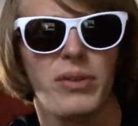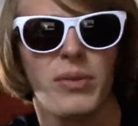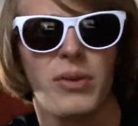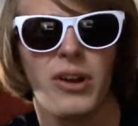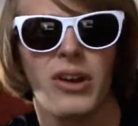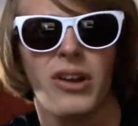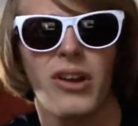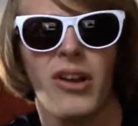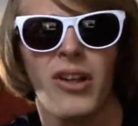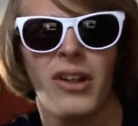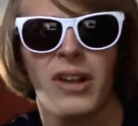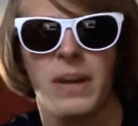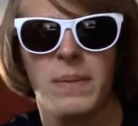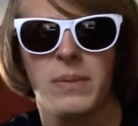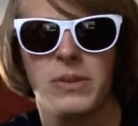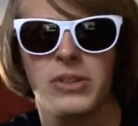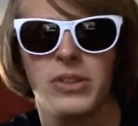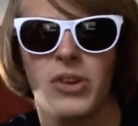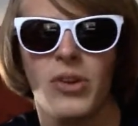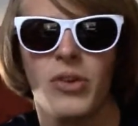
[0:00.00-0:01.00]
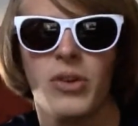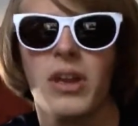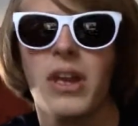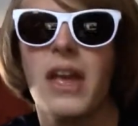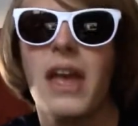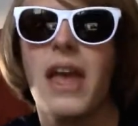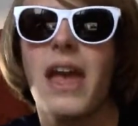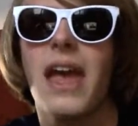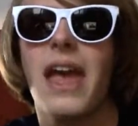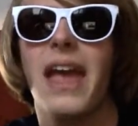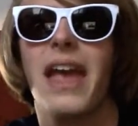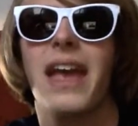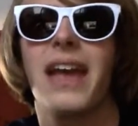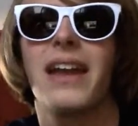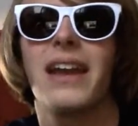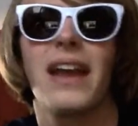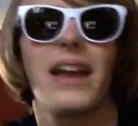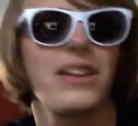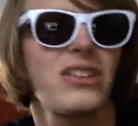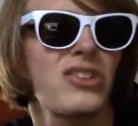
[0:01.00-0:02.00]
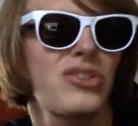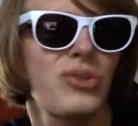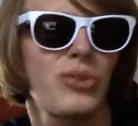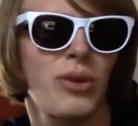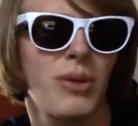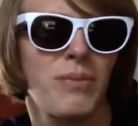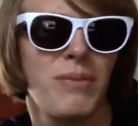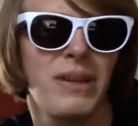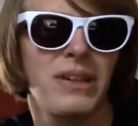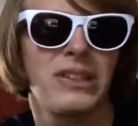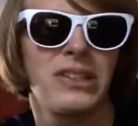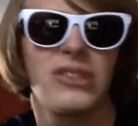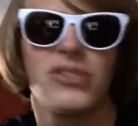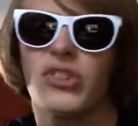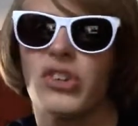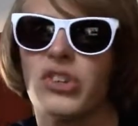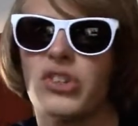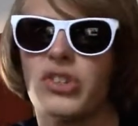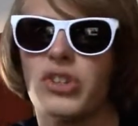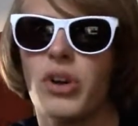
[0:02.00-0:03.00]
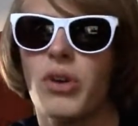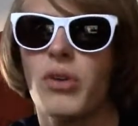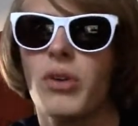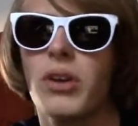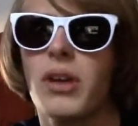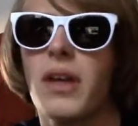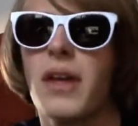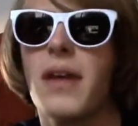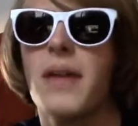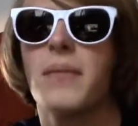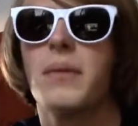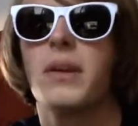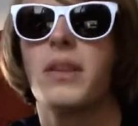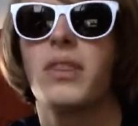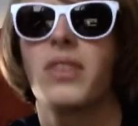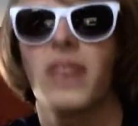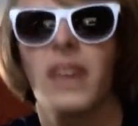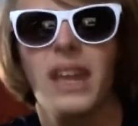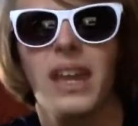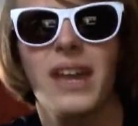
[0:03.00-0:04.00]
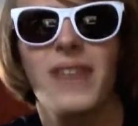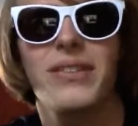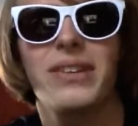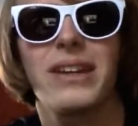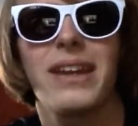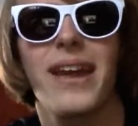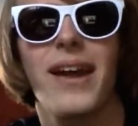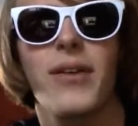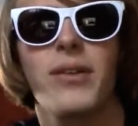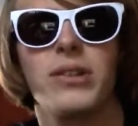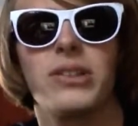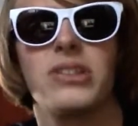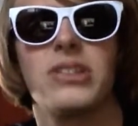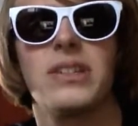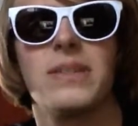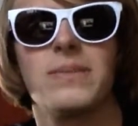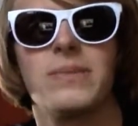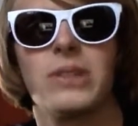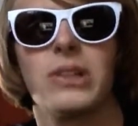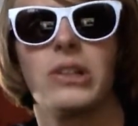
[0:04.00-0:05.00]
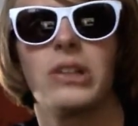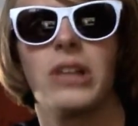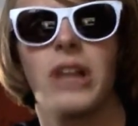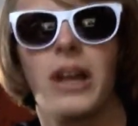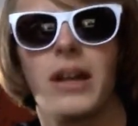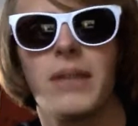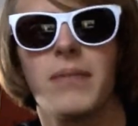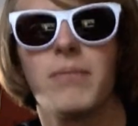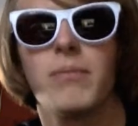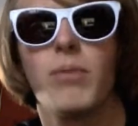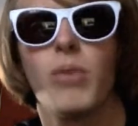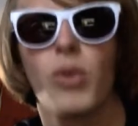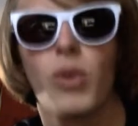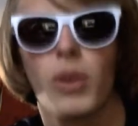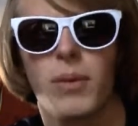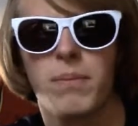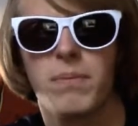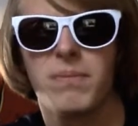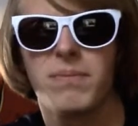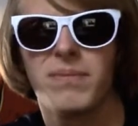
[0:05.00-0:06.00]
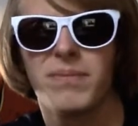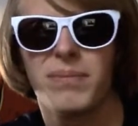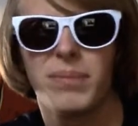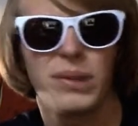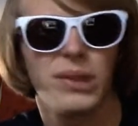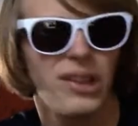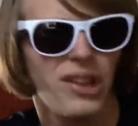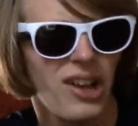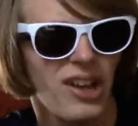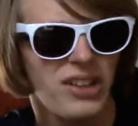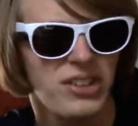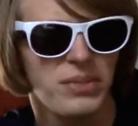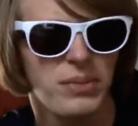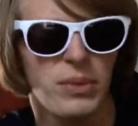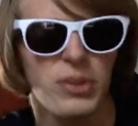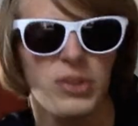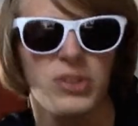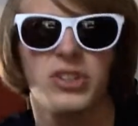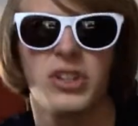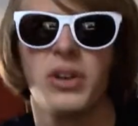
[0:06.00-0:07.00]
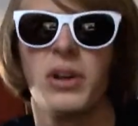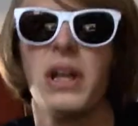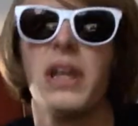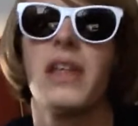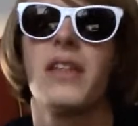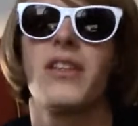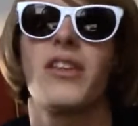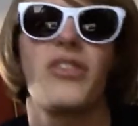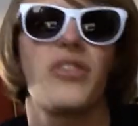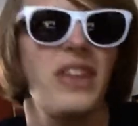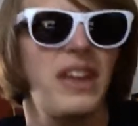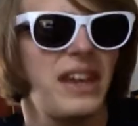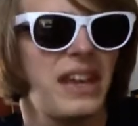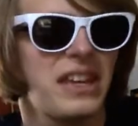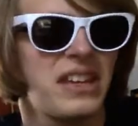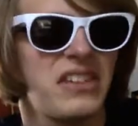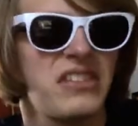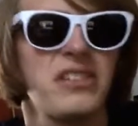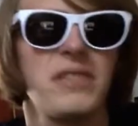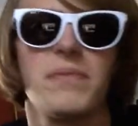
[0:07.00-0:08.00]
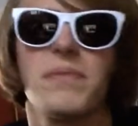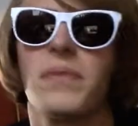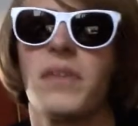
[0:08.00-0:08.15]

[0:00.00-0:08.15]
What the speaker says: you want to call it episode, and I just sort of meant it as a joke, but thinking of it now, it seems a lot more plausible. So the thing is,